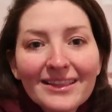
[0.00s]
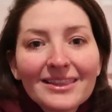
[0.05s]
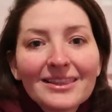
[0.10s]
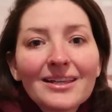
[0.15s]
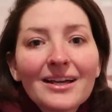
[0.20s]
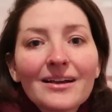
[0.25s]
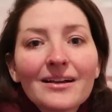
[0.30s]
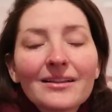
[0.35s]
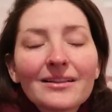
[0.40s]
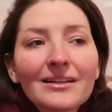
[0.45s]

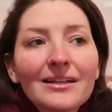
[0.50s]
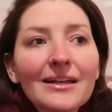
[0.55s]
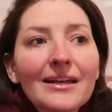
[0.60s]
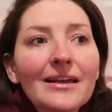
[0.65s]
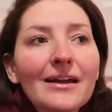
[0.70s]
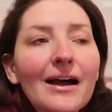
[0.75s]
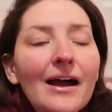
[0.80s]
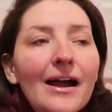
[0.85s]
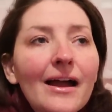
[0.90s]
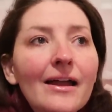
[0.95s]

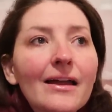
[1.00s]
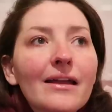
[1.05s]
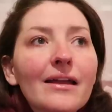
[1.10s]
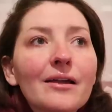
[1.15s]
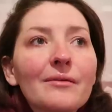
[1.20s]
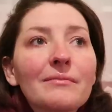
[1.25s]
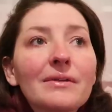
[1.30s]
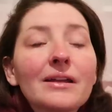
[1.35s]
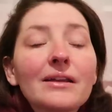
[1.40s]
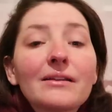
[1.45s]
Luckily, I
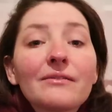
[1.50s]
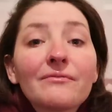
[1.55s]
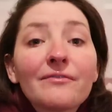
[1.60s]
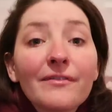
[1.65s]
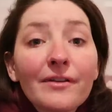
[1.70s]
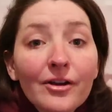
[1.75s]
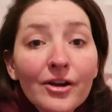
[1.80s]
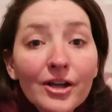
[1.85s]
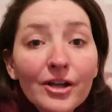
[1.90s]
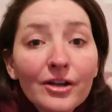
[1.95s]
am in
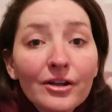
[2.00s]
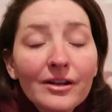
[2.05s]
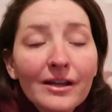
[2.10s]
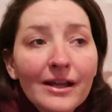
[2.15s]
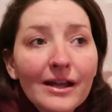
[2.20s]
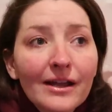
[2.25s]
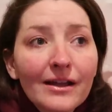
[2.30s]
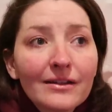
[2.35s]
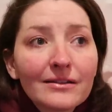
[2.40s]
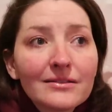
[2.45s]
very good
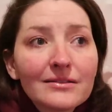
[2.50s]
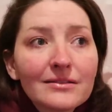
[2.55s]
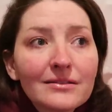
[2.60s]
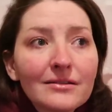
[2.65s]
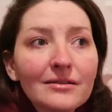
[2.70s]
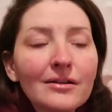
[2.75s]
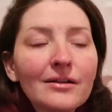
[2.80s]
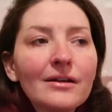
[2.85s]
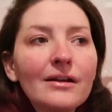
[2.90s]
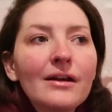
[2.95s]

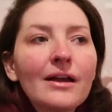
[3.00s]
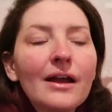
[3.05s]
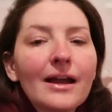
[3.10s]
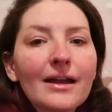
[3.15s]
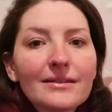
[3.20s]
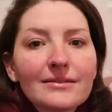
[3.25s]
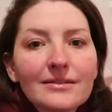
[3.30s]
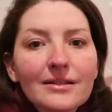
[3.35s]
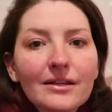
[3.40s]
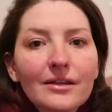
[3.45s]
hands
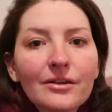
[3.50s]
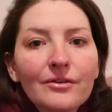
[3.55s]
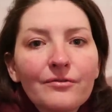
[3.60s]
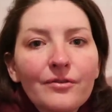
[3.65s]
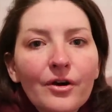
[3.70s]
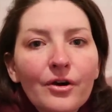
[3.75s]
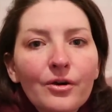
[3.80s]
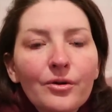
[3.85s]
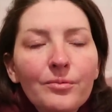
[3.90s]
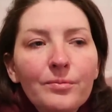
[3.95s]
at City of
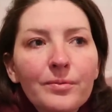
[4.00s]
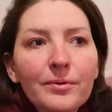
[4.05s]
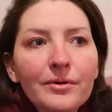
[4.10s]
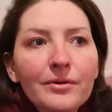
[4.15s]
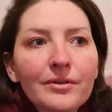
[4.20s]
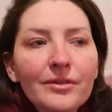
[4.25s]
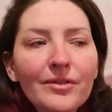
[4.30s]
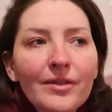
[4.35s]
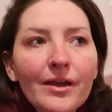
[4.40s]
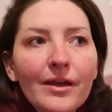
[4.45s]
Hope.
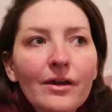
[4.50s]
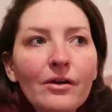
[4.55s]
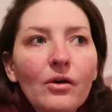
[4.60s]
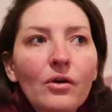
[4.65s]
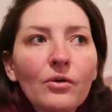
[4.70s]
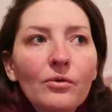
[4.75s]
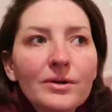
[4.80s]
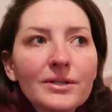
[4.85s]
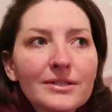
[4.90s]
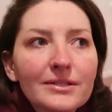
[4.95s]
They
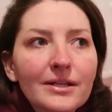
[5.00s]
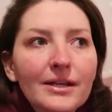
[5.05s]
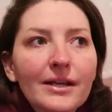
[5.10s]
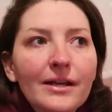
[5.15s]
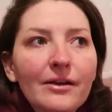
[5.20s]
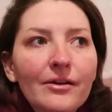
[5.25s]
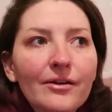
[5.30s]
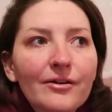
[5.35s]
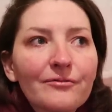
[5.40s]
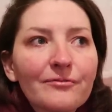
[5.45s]
always take
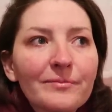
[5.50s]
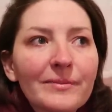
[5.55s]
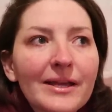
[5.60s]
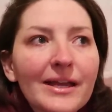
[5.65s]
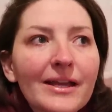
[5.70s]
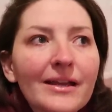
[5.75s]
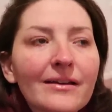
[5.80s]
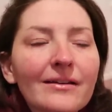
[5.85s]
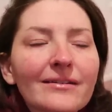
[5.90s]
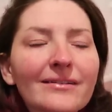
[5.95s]
care of
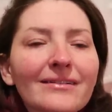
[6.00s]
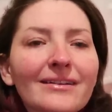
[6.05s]
me.